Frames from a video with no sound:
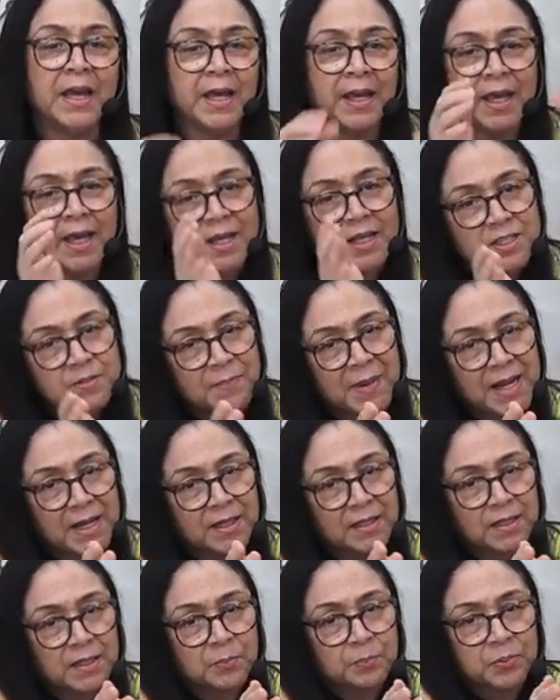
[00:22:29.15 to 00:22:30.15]
Here's my
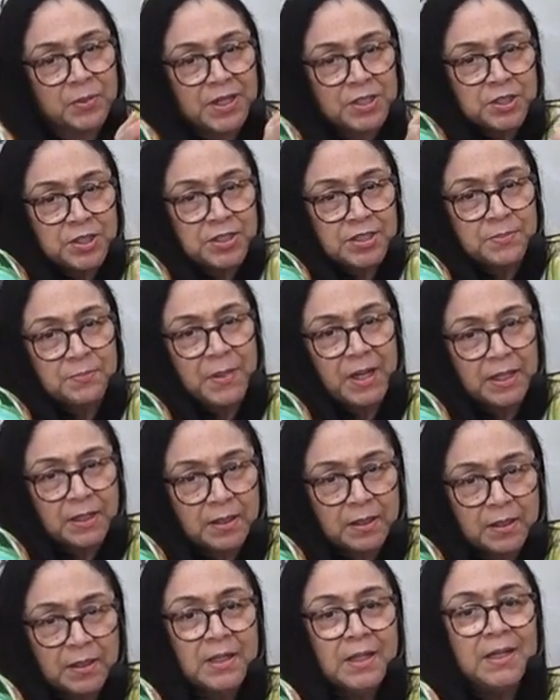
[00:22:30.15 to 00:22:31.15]
little precious
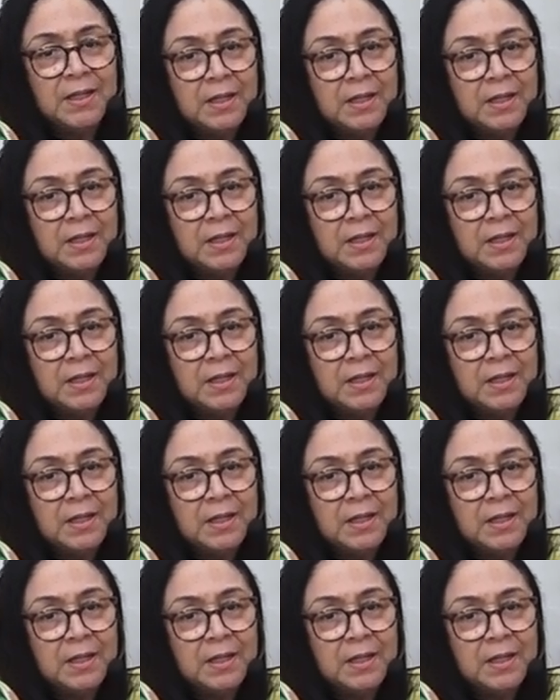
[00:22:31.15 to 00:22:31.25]
bundle,